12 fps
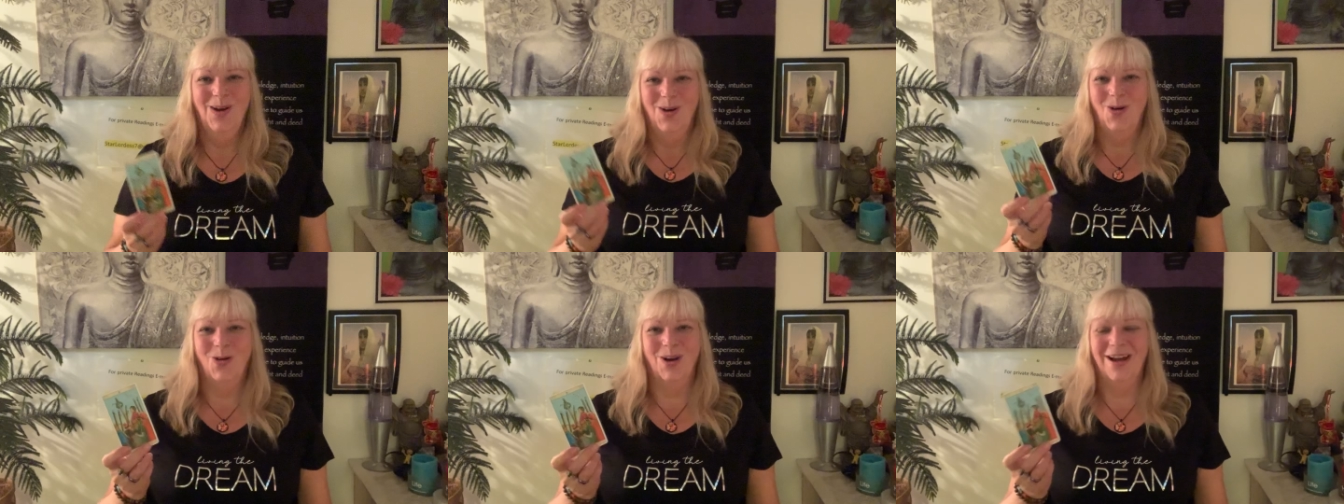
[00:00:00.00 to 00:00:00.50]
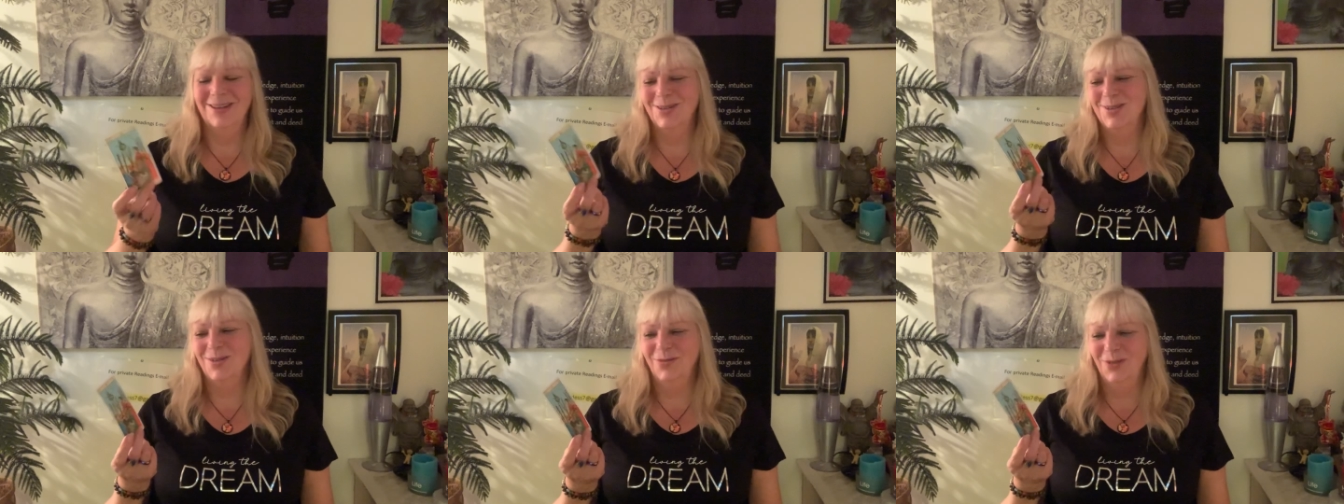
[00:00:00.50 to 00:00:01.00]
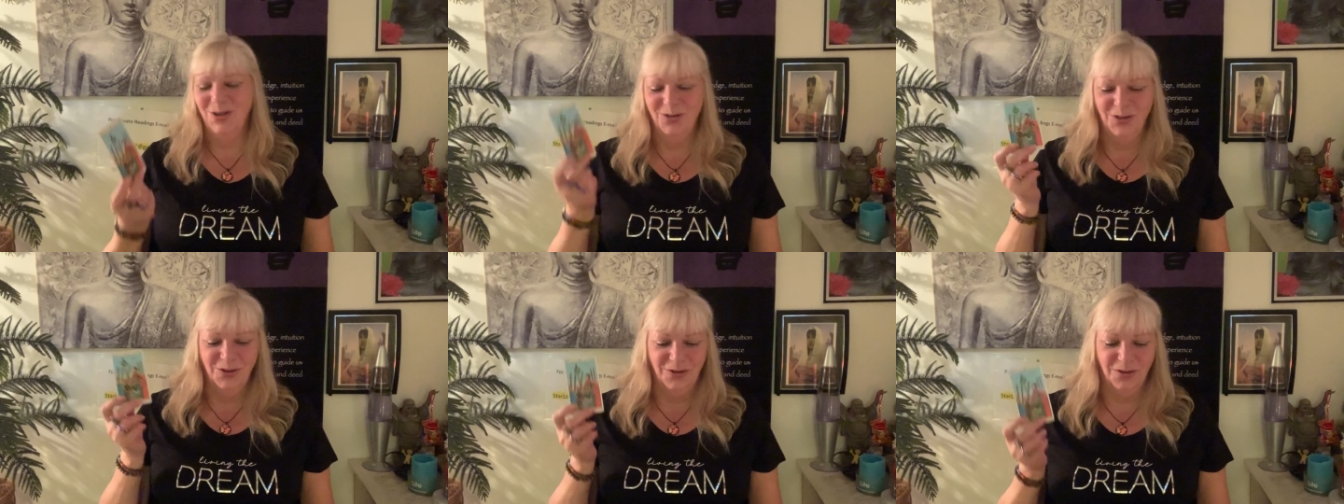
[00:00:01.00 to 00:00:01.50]
or others of you,
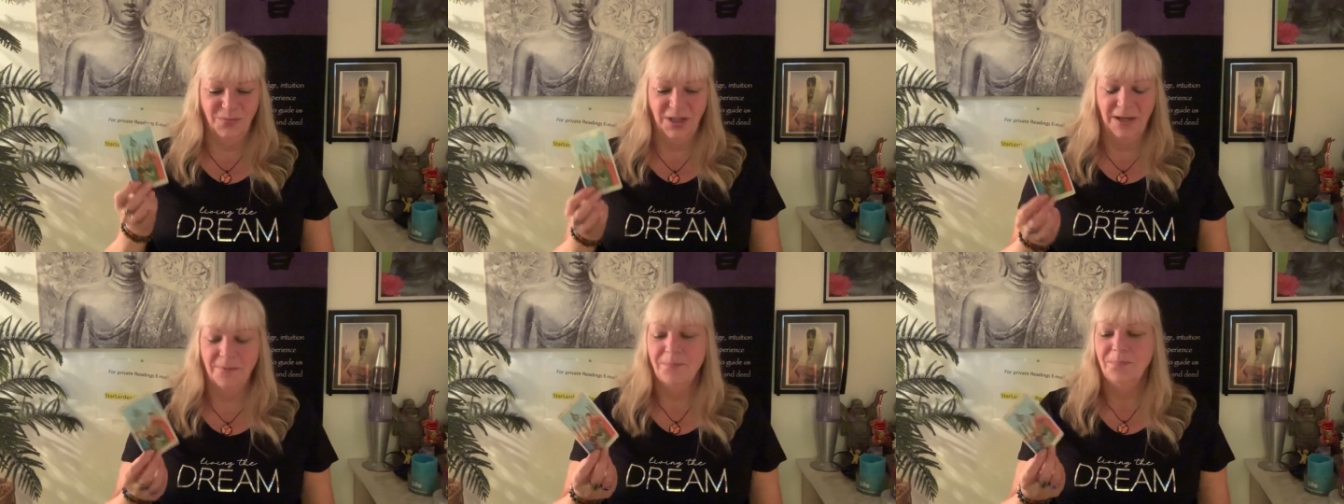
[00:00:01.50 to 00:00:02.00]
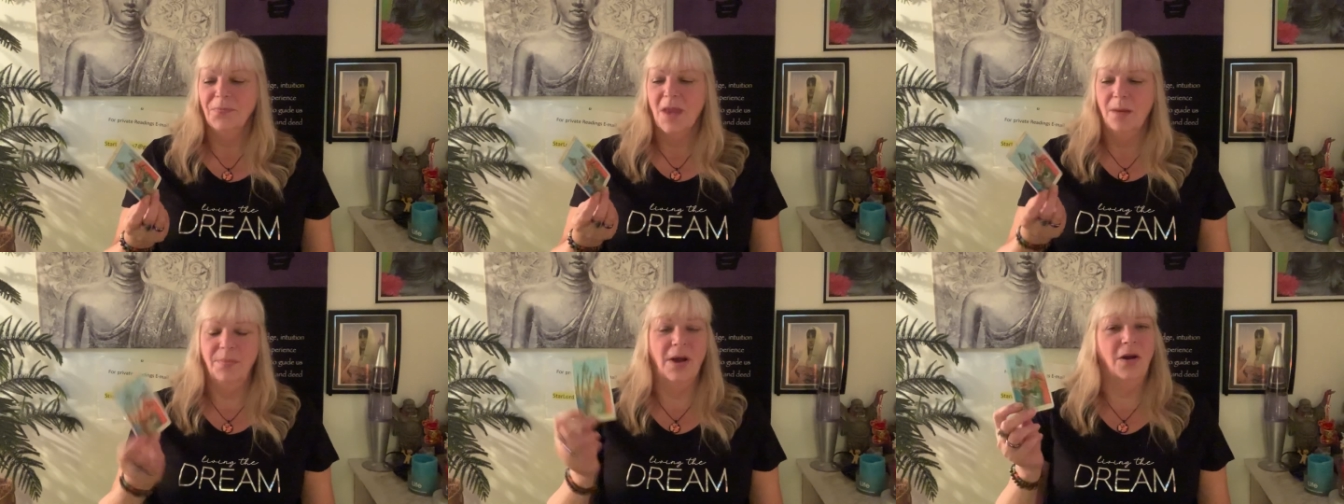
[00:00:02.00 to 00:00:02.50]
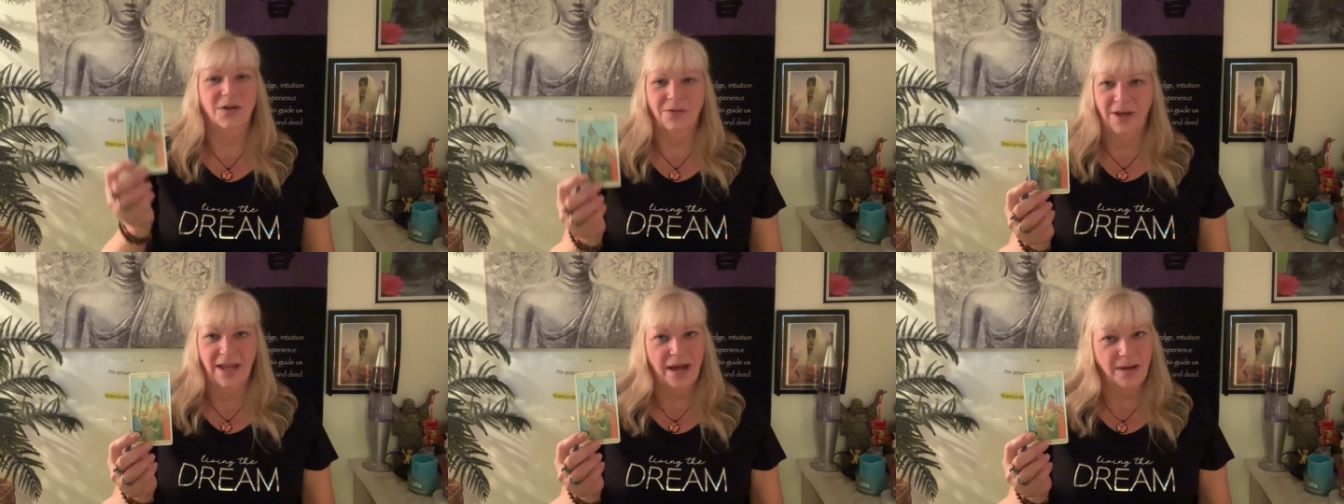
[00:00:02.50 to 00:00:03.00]
you could be
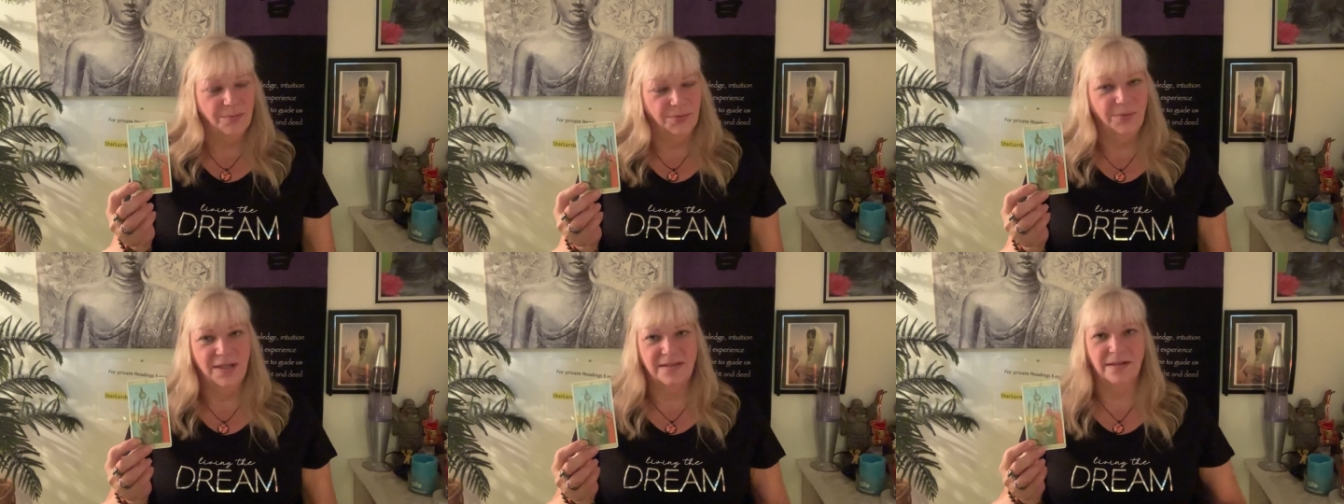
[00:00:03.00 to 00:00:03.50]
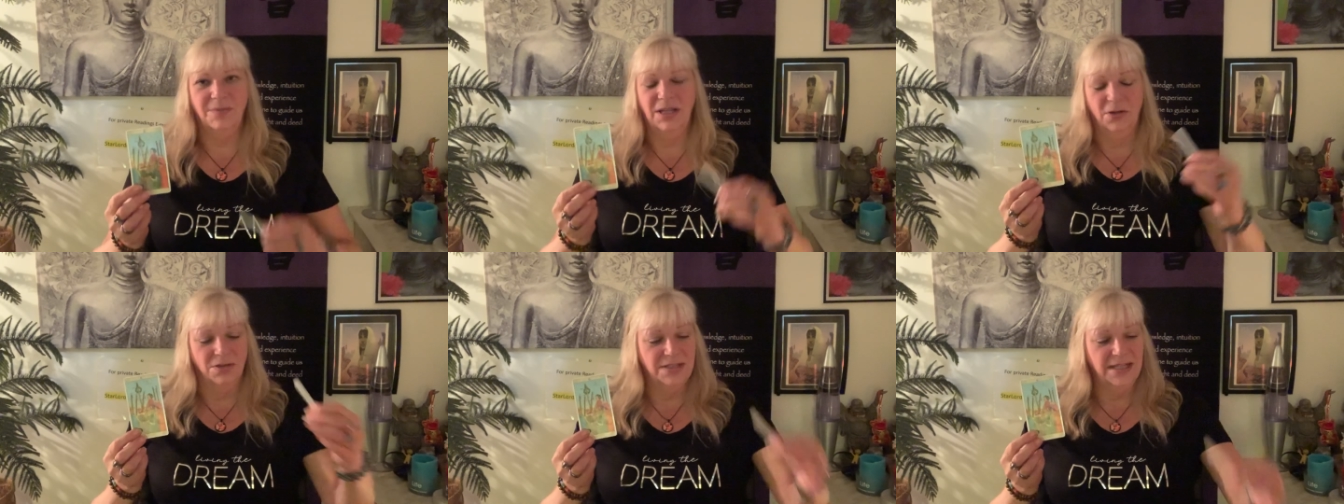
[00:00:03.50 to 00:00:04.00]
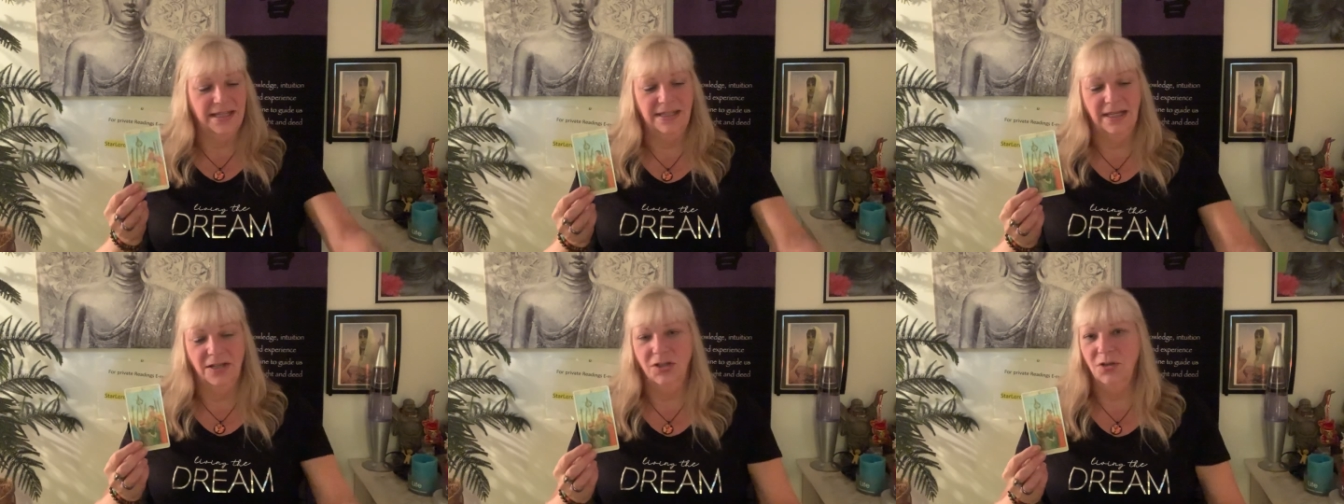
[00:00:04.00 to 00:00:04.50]
partnering up with something or
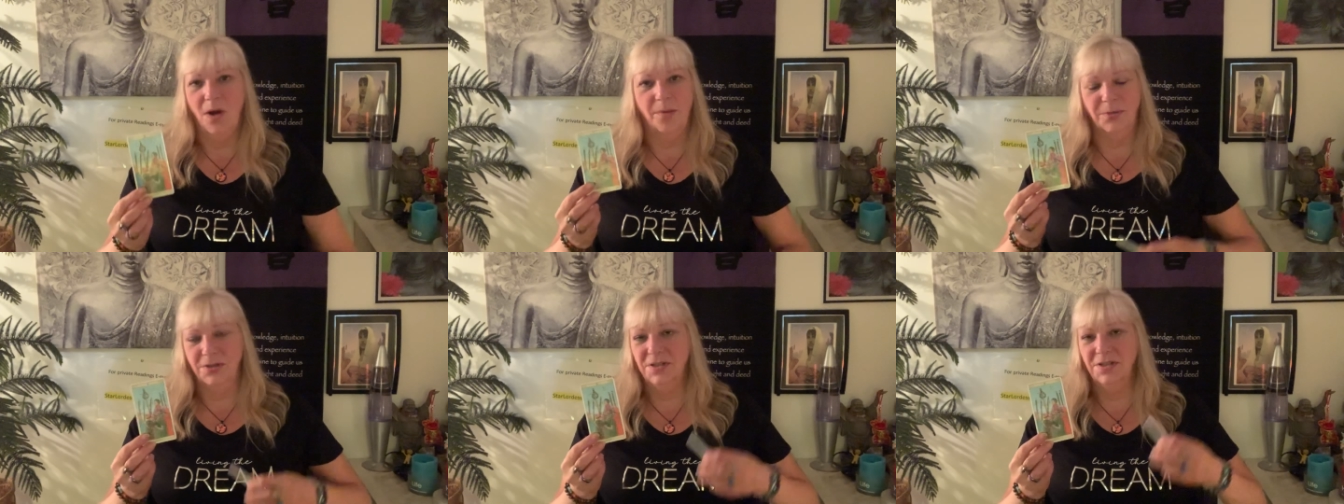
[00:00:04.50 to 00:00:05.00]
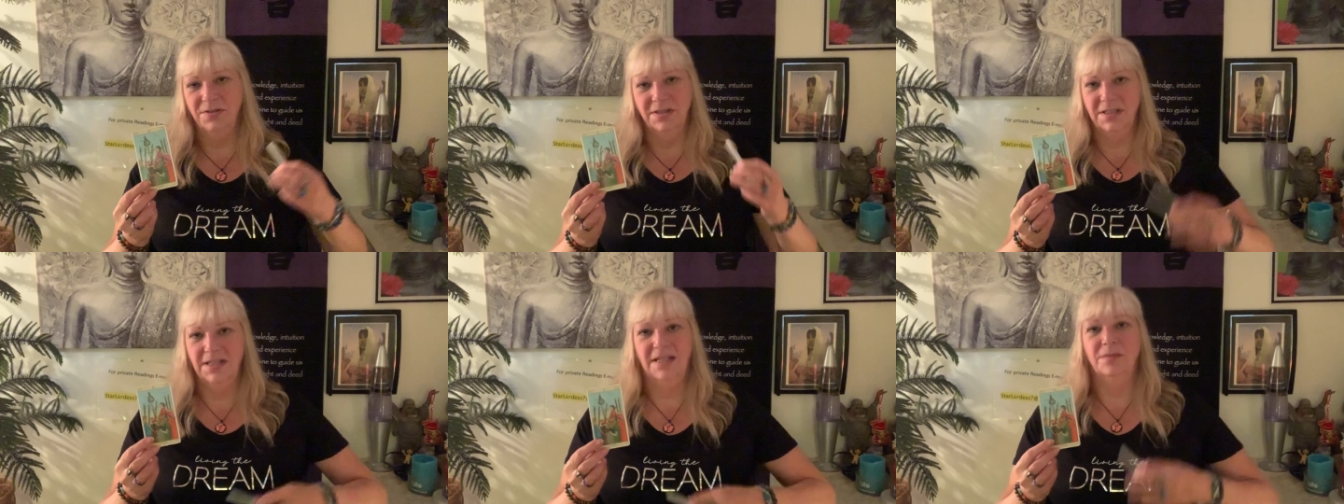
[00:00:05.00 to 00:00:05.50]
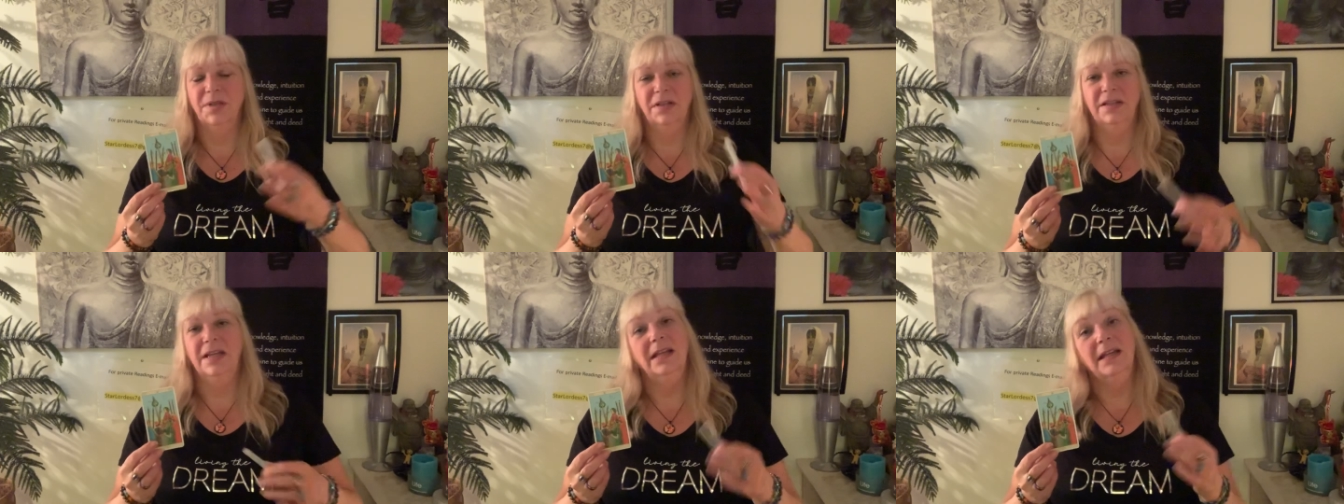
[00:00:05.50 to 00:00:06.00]
taking a new opportunity and
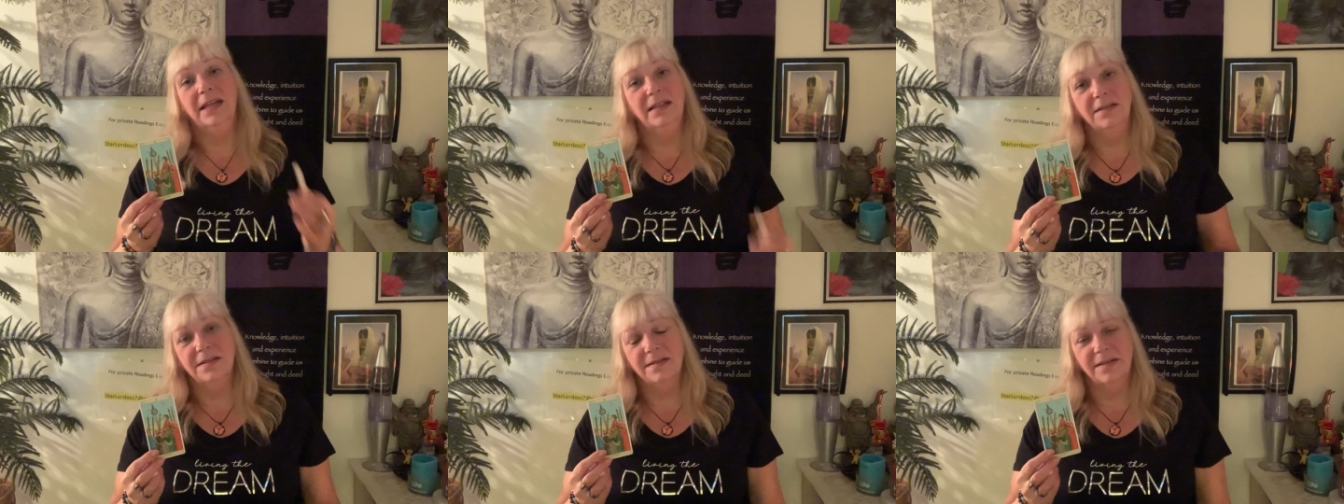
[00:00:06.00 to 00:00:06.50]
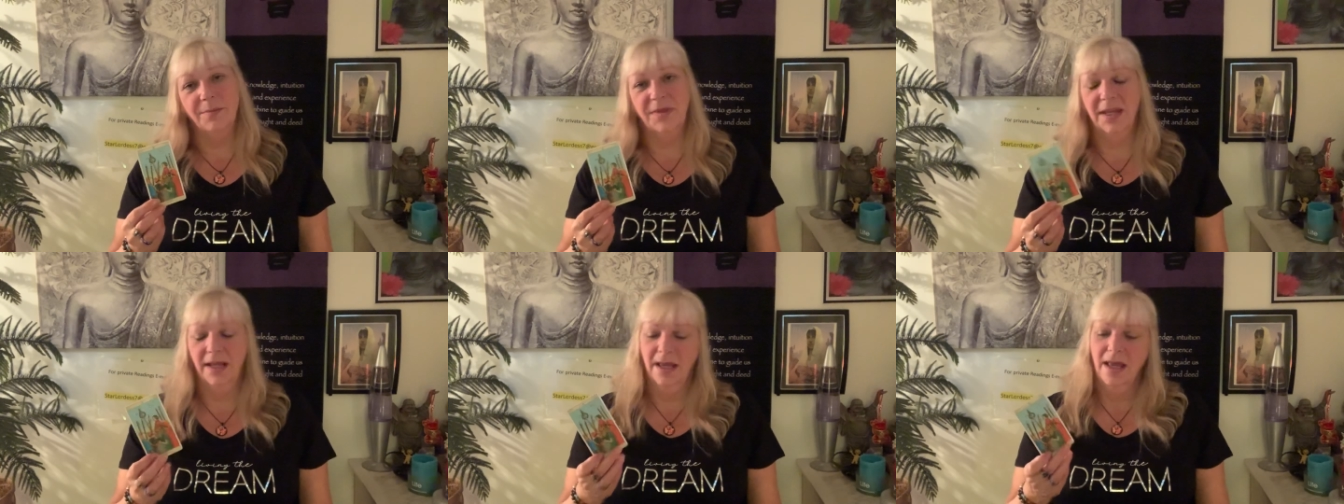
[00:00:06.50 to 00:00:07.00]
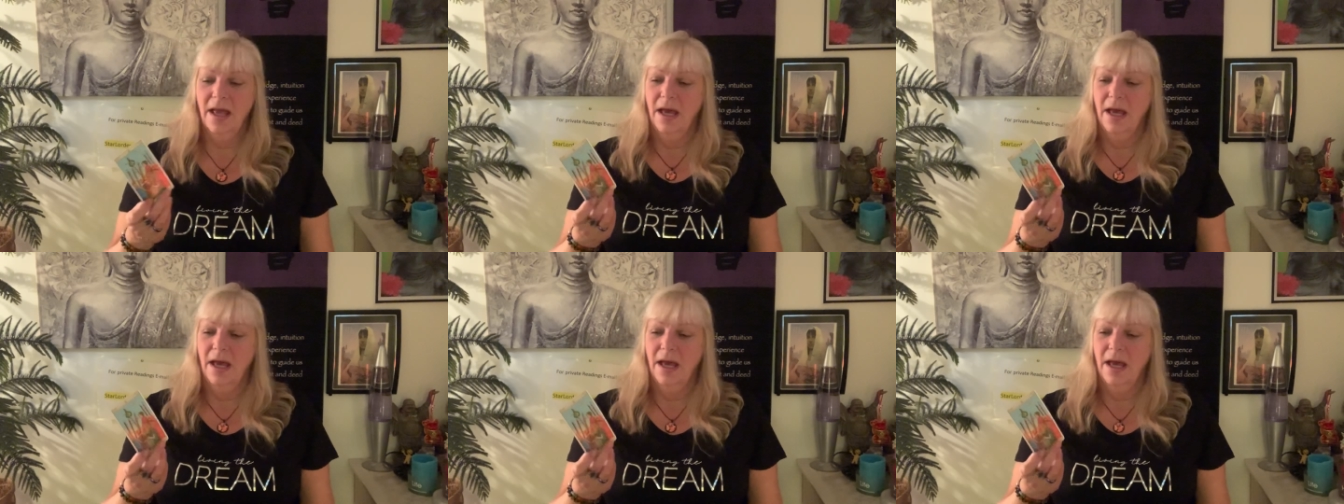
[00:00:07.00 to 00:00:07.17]
building it into something,